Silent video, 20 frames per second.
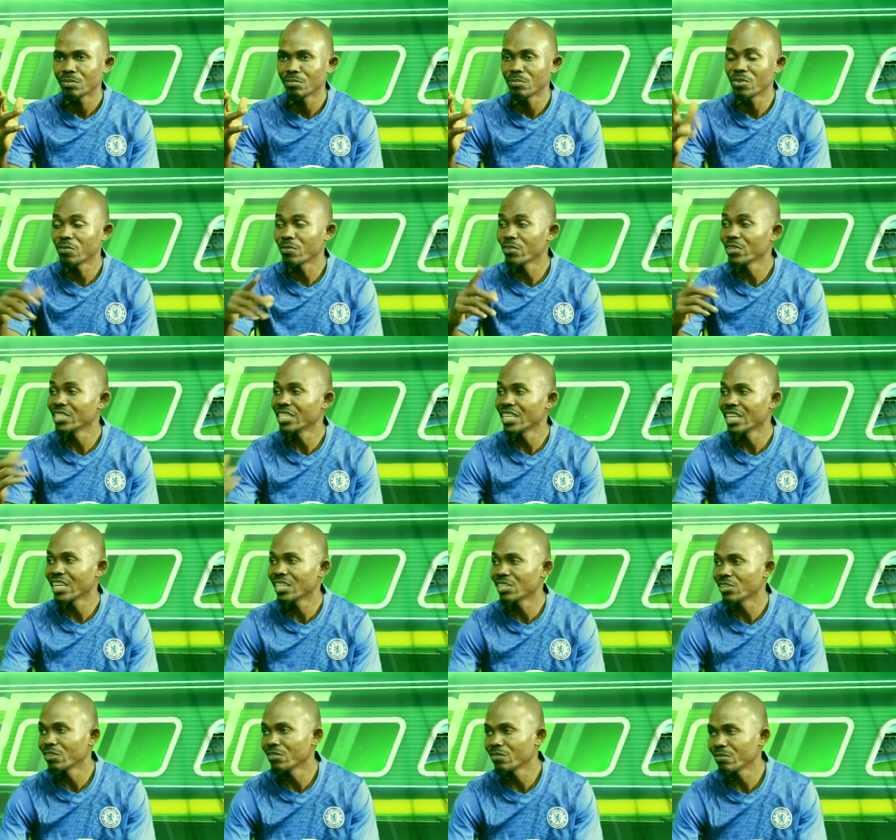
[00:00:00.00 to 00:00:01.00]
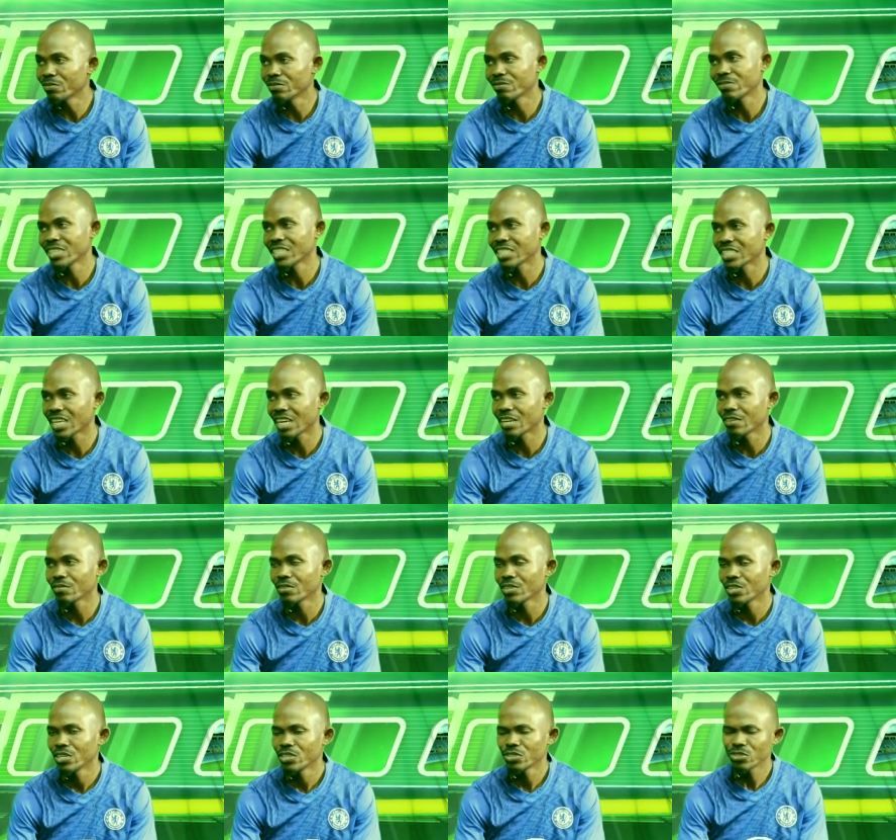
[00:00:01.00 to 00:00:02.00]
before the end of first half.
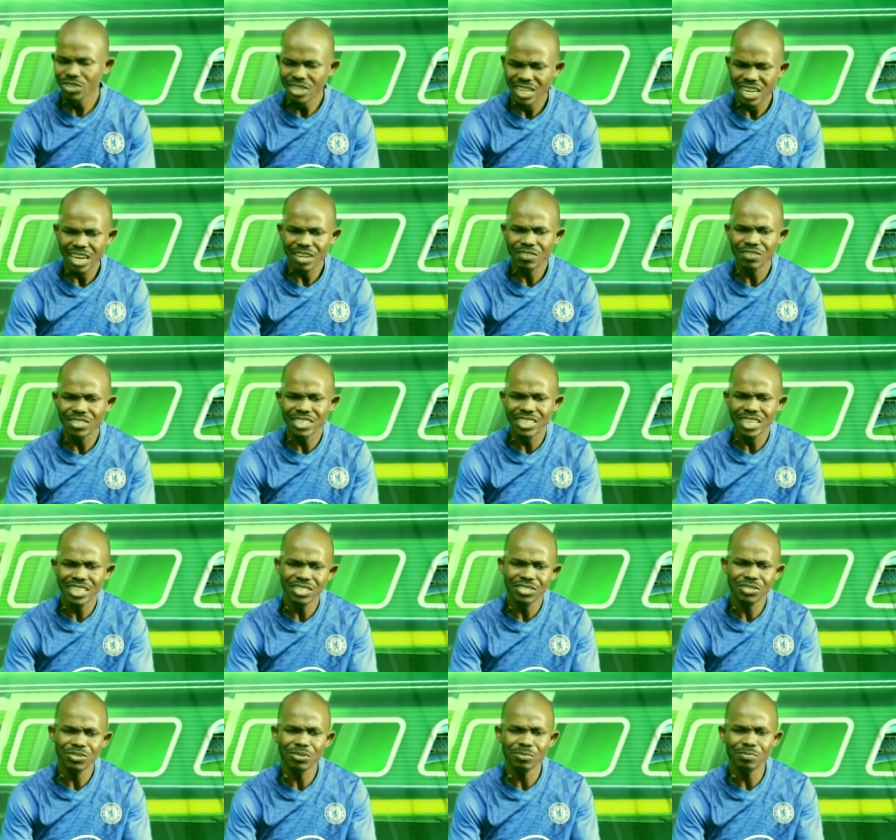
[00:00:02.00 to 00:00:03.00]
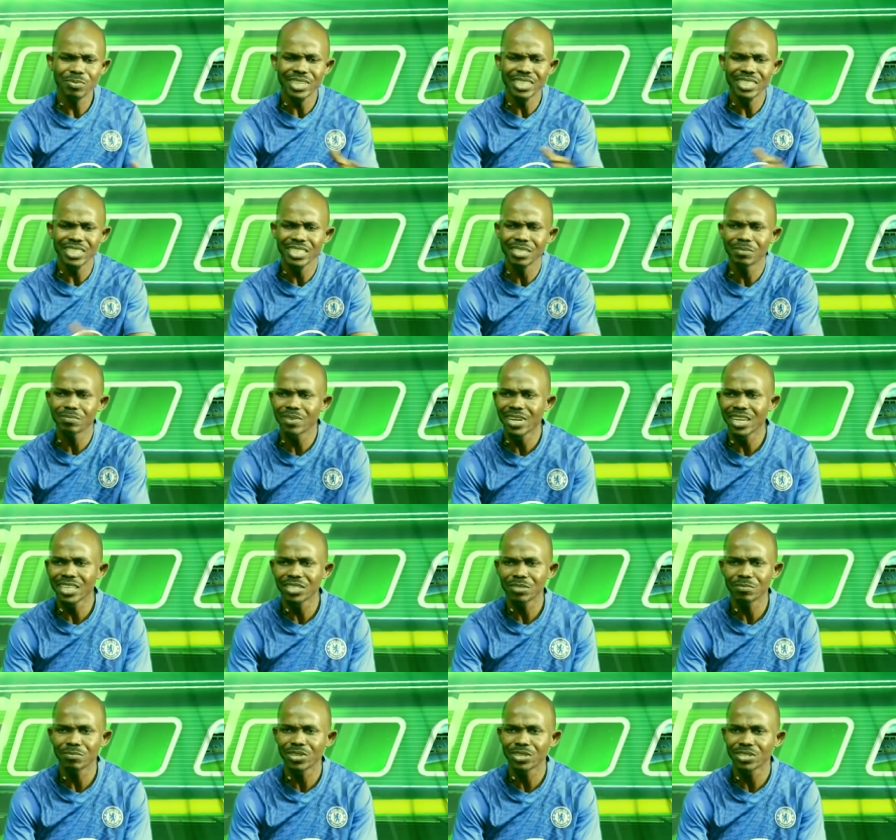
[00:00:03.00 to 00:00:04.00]
So they have the chances to bury the
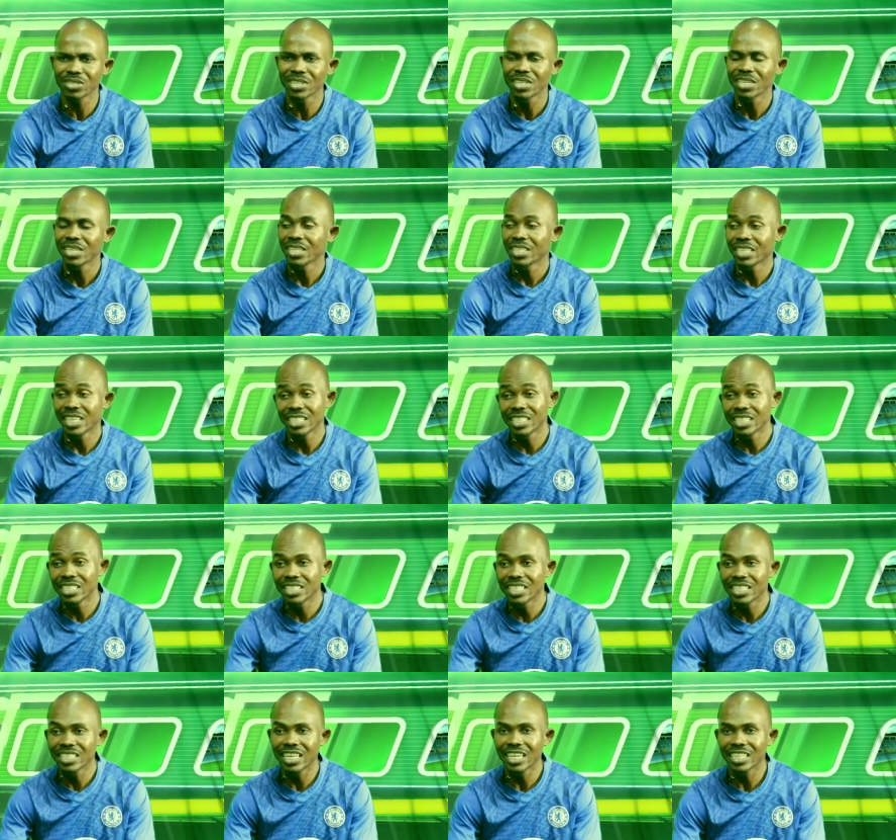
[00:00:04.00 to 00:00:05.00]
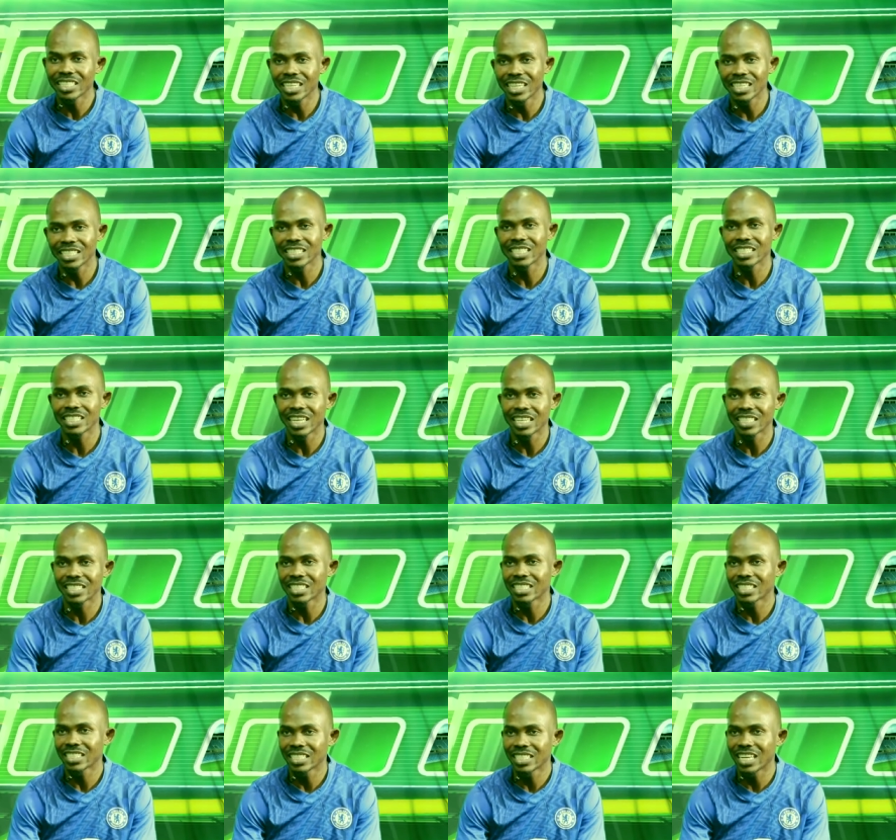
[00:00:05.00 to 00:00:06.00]
match, but they didn't take their chances.
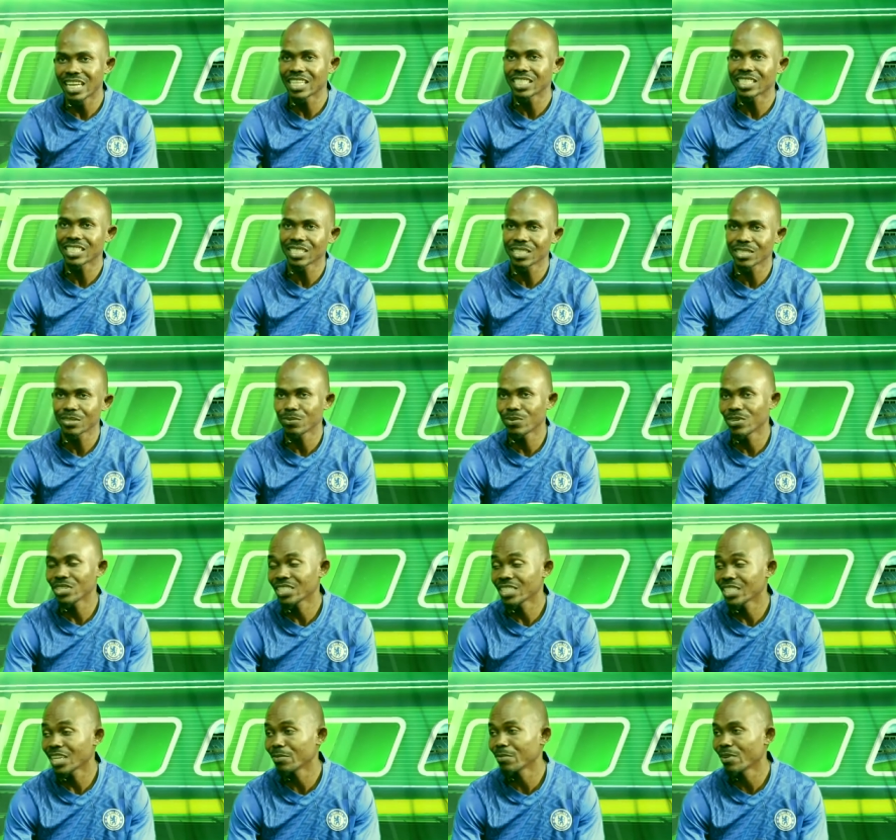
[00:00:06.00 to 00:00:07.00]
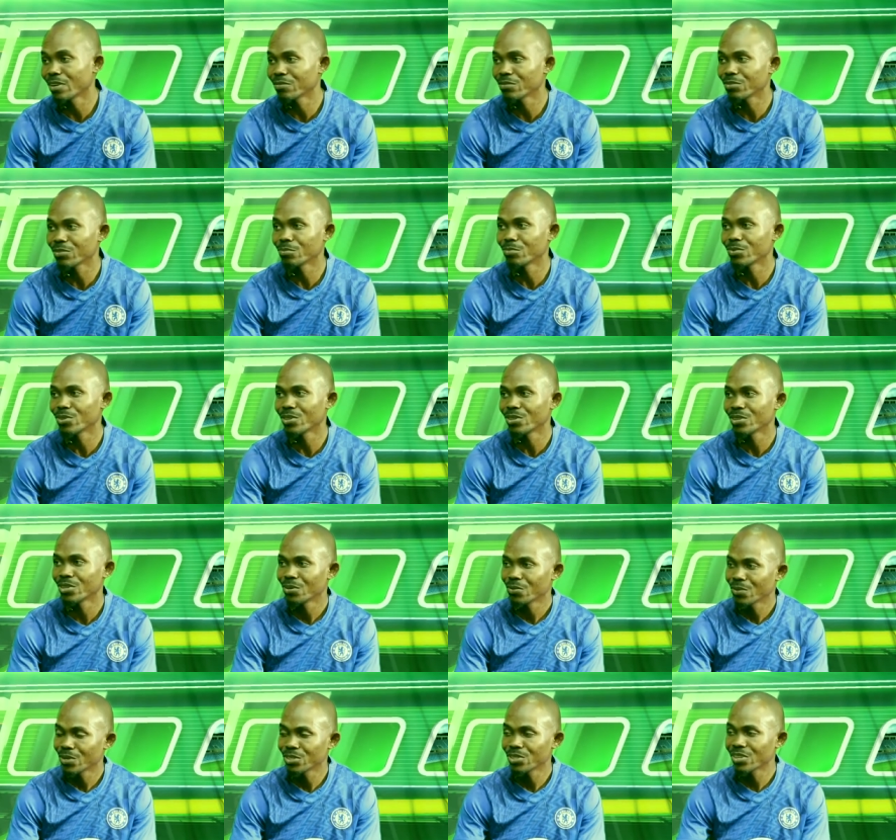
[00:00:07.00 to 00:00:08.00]
And that's one thing about football.
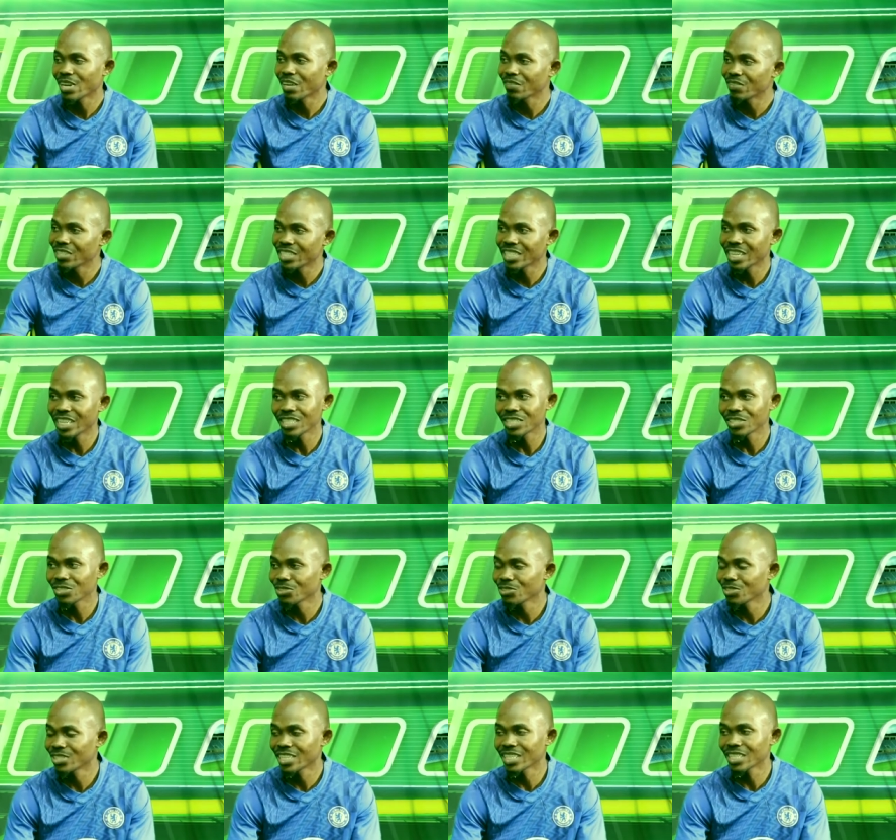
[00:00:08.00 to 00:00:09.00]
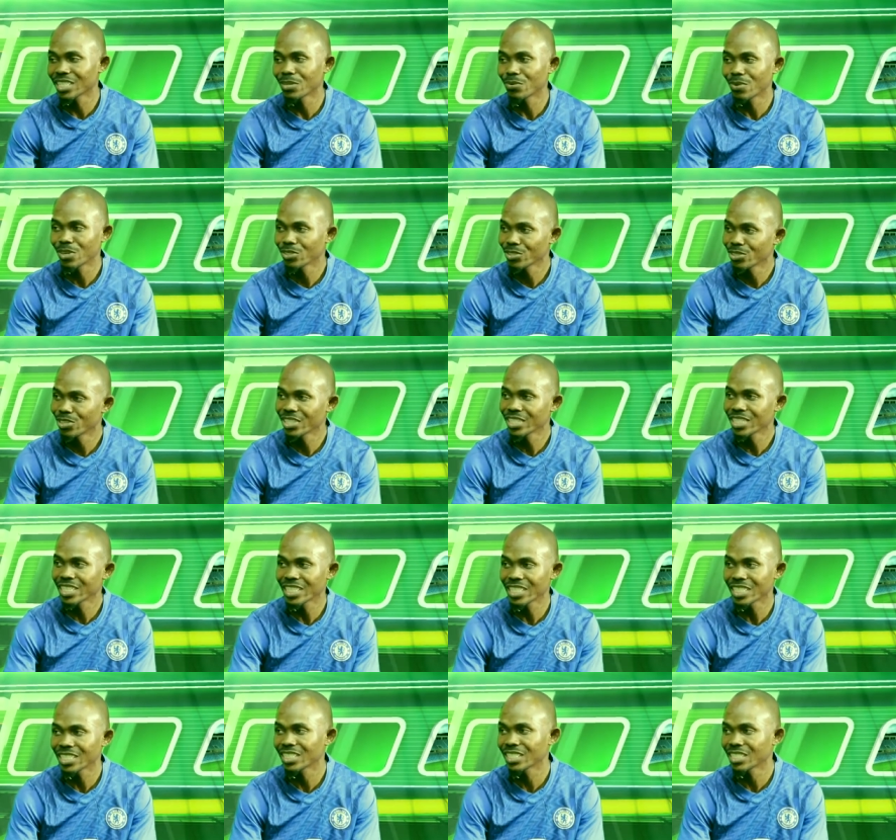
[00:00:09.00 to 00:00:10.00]
When you have the chances to take it, when you don't
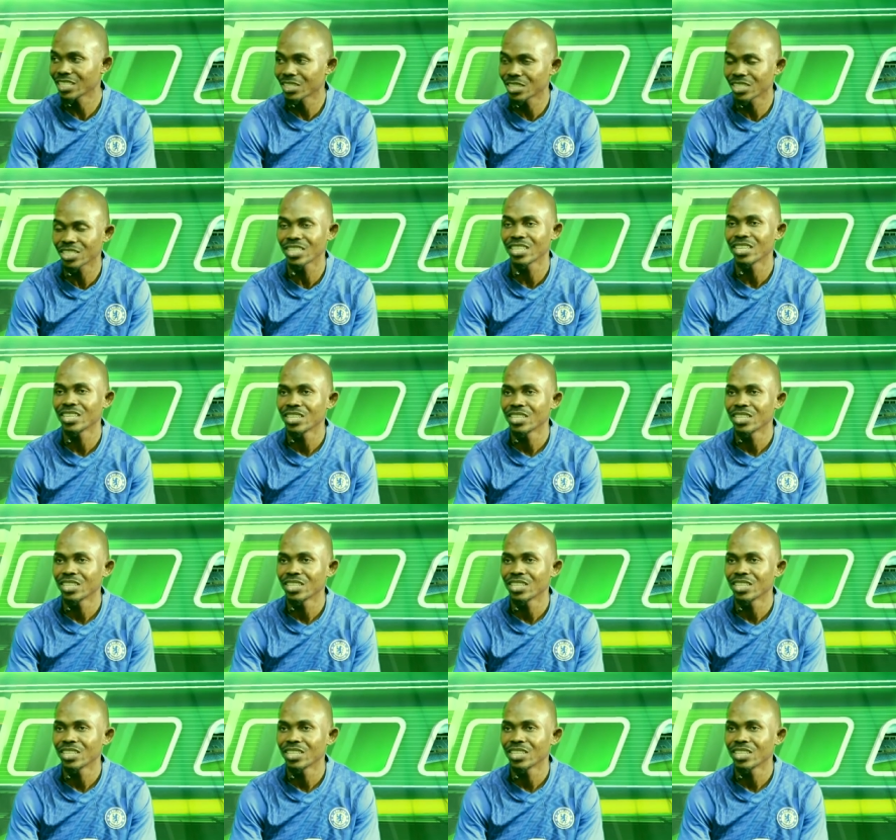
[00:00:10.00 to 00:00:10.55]
take it, it's